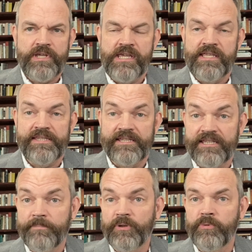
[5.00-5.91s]
in
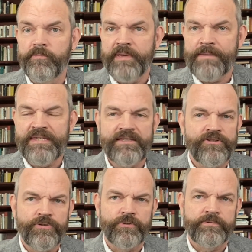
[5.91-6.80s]
susceptible babies
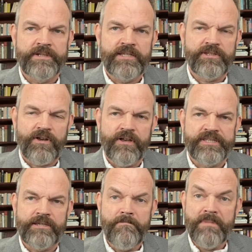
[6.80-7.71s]
and children is
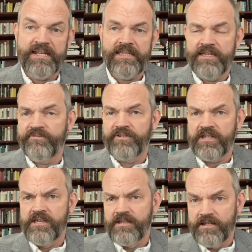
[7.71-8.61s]
causing many, if
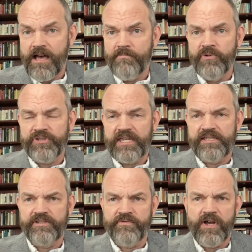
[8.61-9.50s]
not most
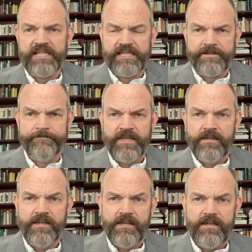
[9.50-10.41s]
cases, of autism.
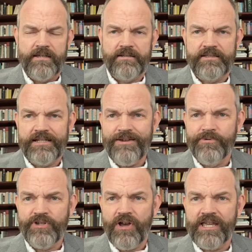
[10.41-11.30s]
Today
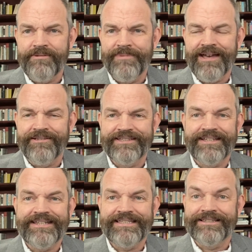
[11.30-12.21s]
we're talking about
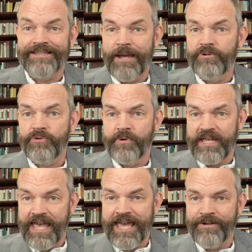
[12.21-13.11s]
studies in
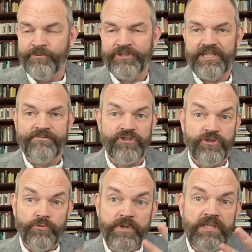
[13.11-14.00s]
laboratory animals that give us
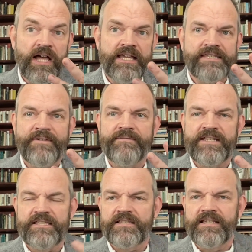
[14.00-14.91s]
three lines of
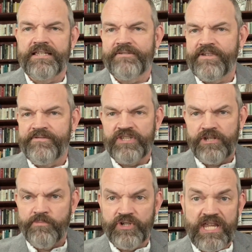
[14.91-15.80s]
evidence. Line of evidence
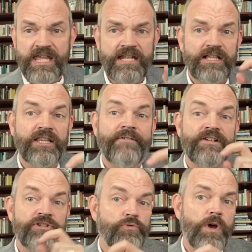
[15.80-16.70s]
number 10, 11,
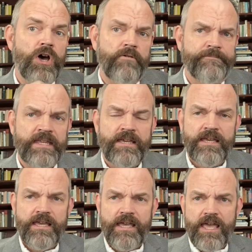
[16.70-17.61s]
and 12.
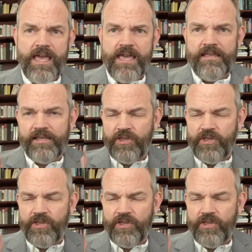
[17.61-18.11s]
And